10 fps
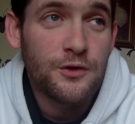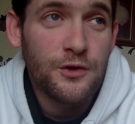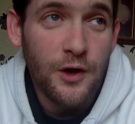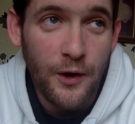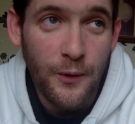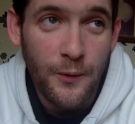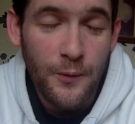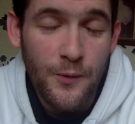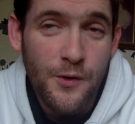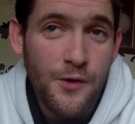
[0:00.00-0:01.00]
So,
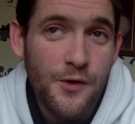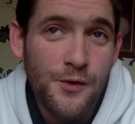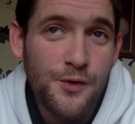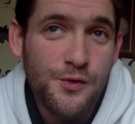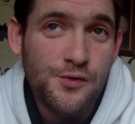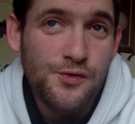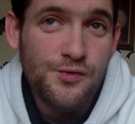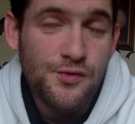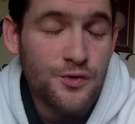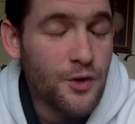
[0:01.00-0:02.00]

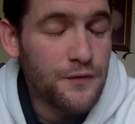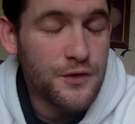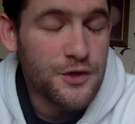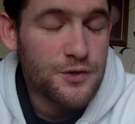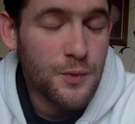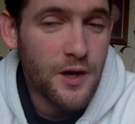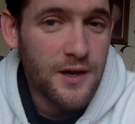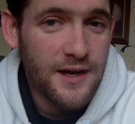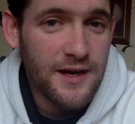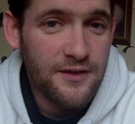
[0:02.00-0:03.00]
obvious
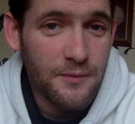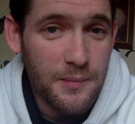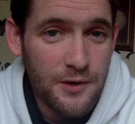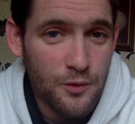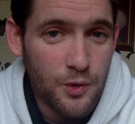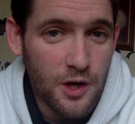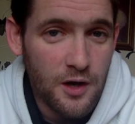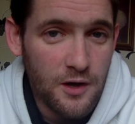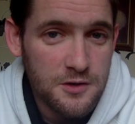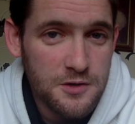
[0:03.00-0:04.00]
one is Imperial
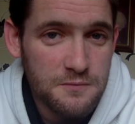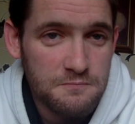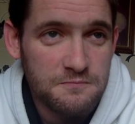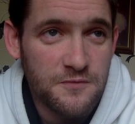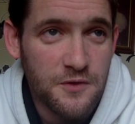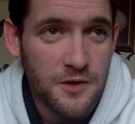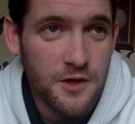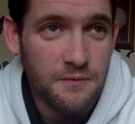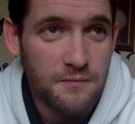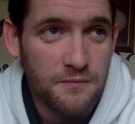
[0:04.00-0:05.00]
Guard for
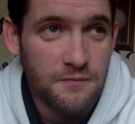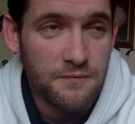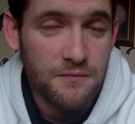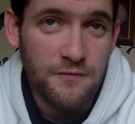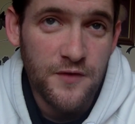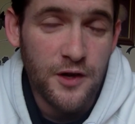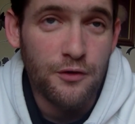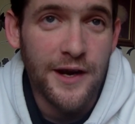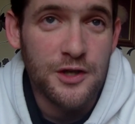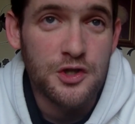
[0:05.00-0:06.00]
the
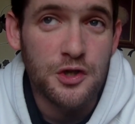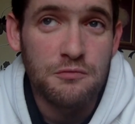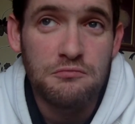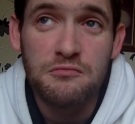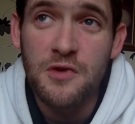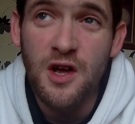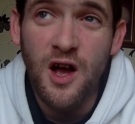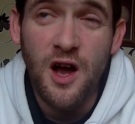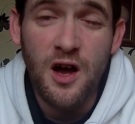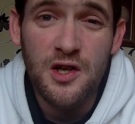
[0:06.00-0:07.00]
Federation.
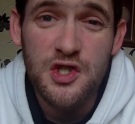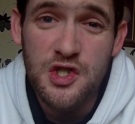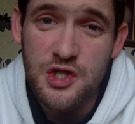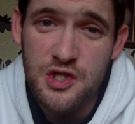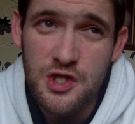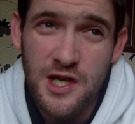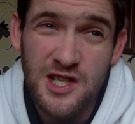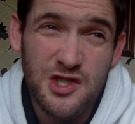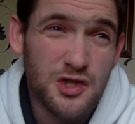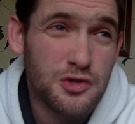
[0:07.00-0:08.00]
I'd
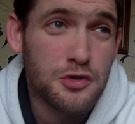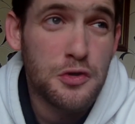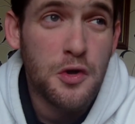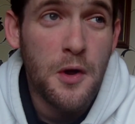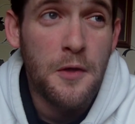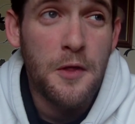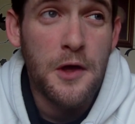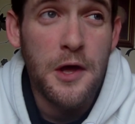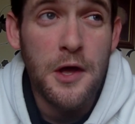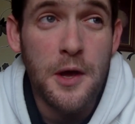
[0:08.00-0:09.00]
suggest
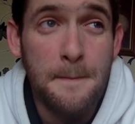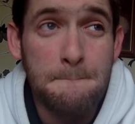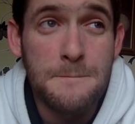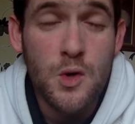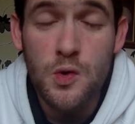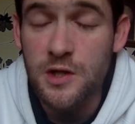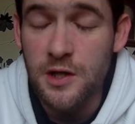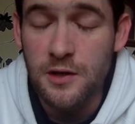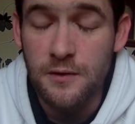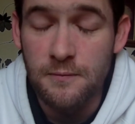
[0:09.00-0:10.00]
the
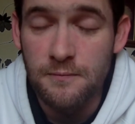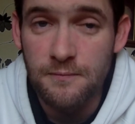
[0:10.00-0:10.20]
Mordian